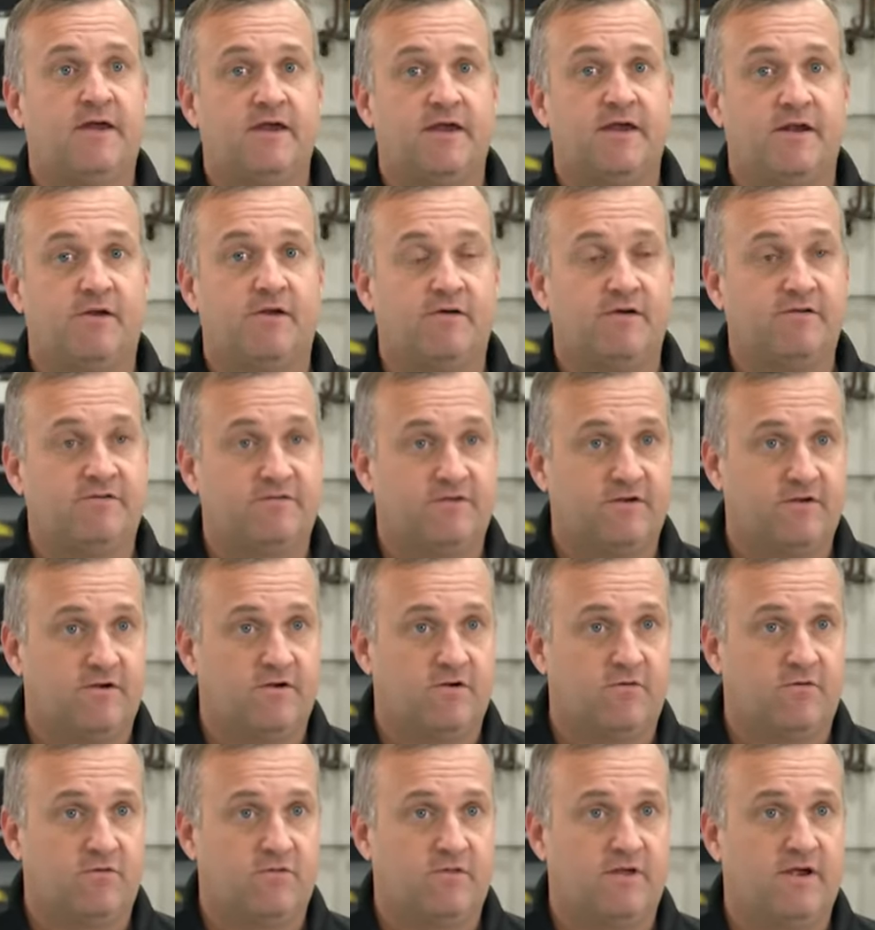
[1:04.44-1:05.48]
you know, is it going
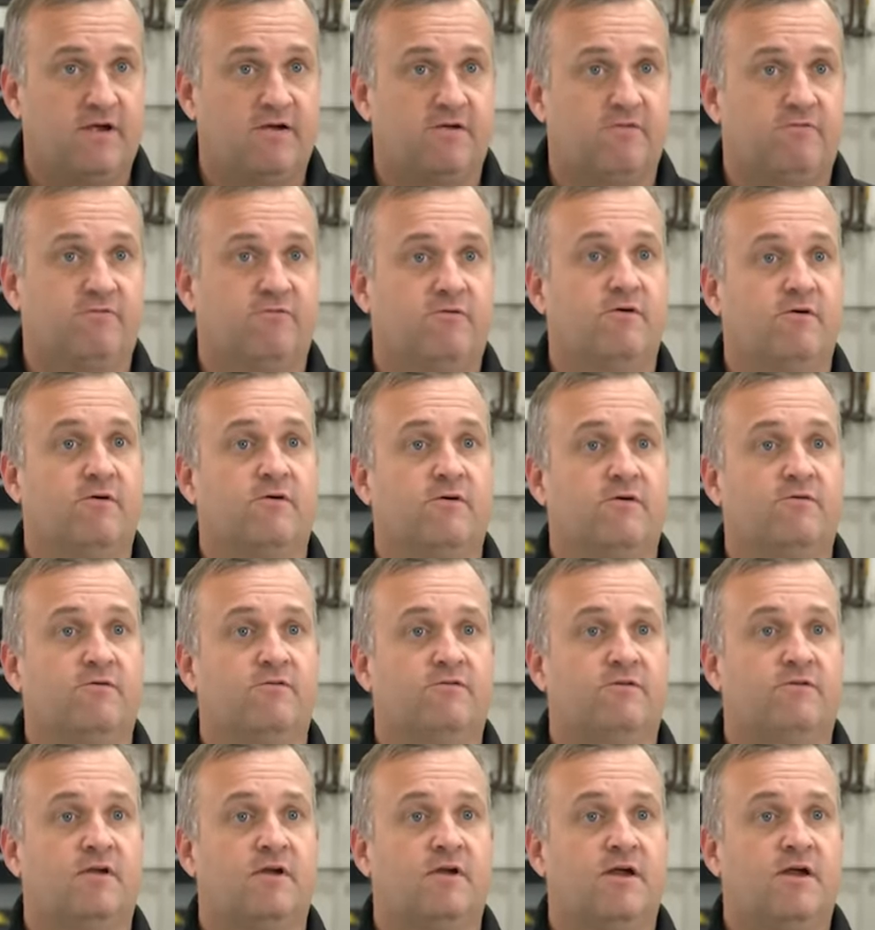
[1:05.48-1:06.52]
to go there
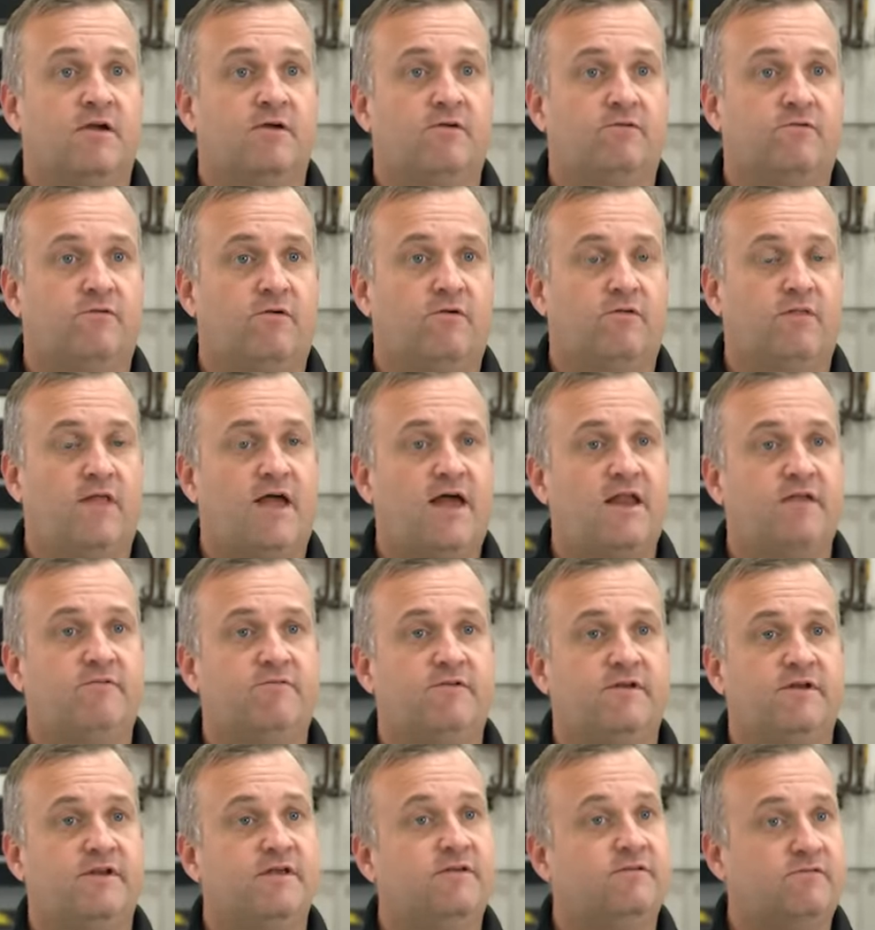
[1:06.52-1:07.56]
first? So a lot
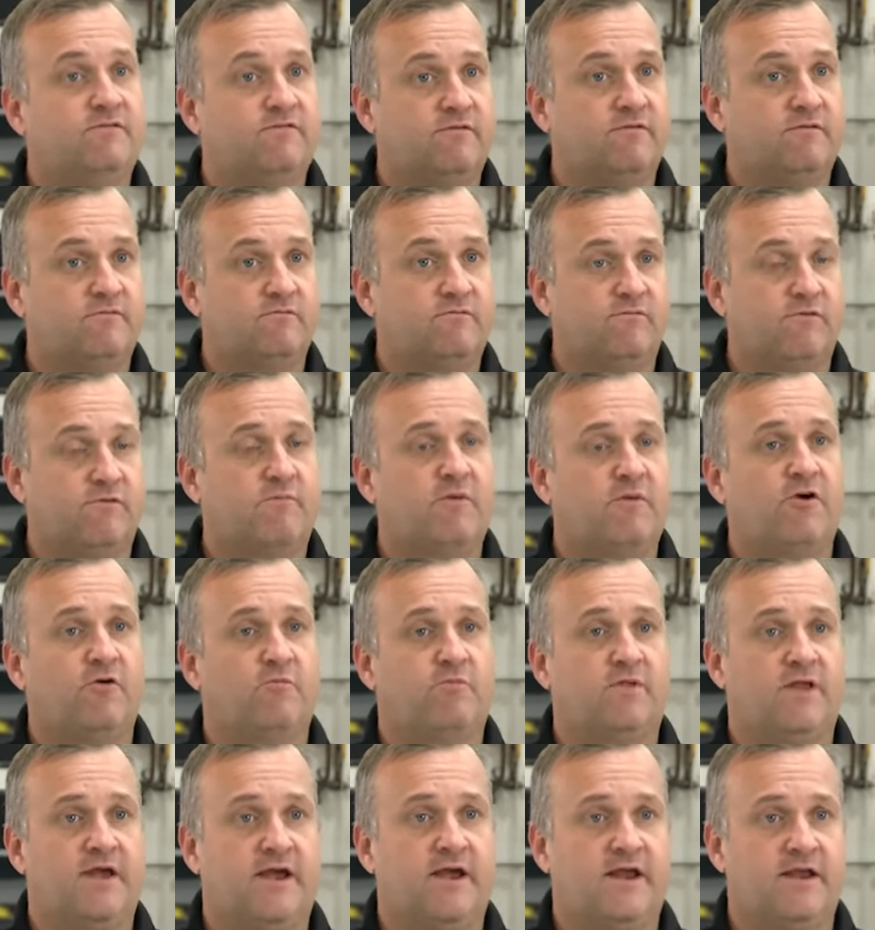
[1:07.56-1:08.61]
of it is
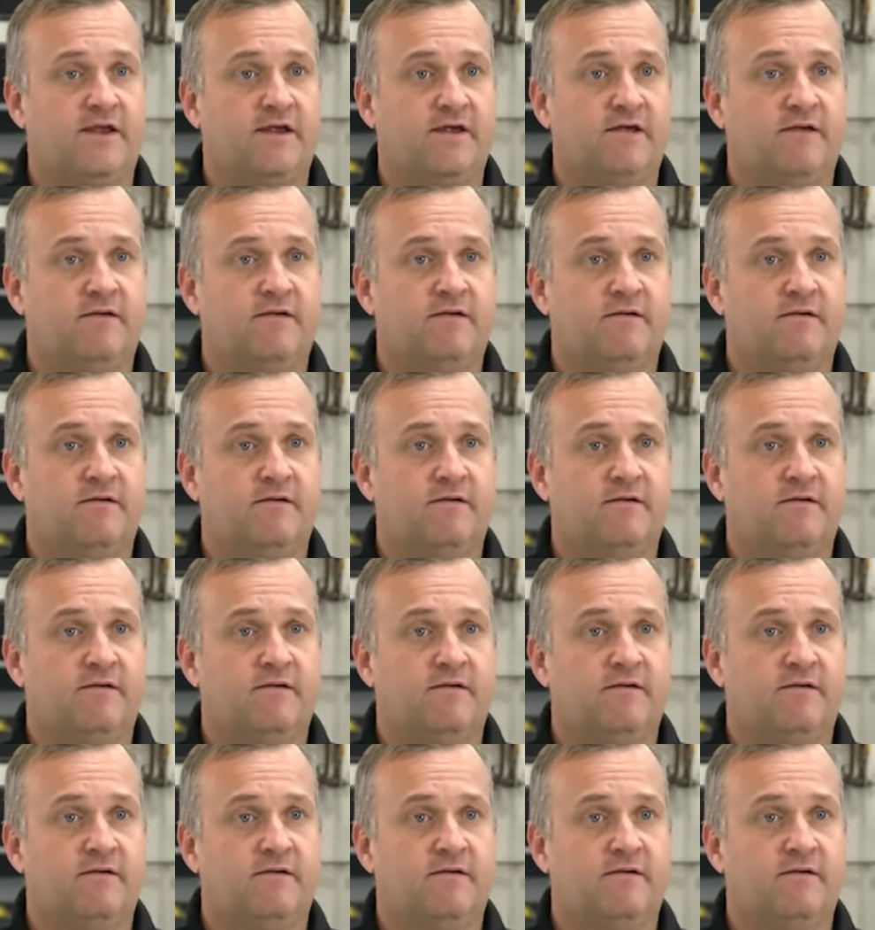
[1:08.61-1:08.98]
repair planning.